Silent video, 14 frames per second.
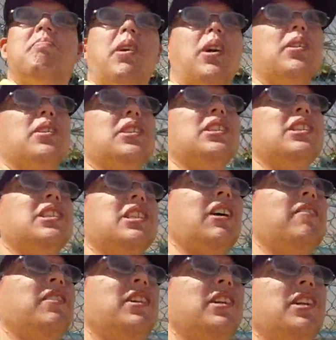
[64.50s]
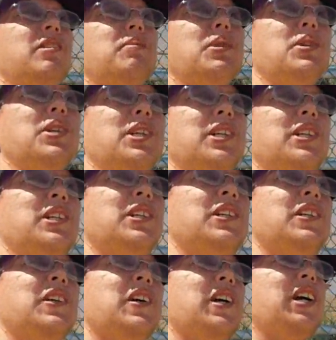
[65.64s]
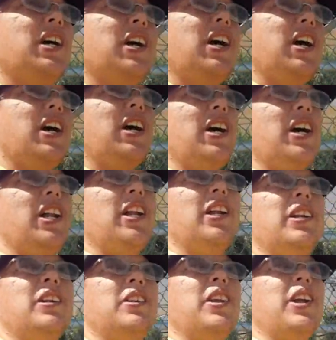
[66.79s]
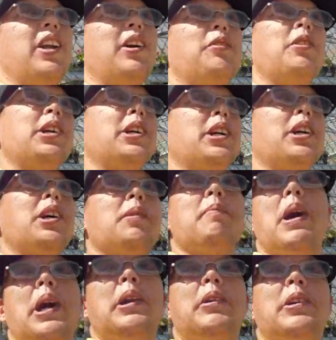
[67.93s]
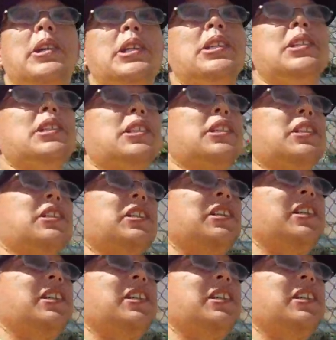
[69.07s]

about 7 in the morning and then I went and got batteries and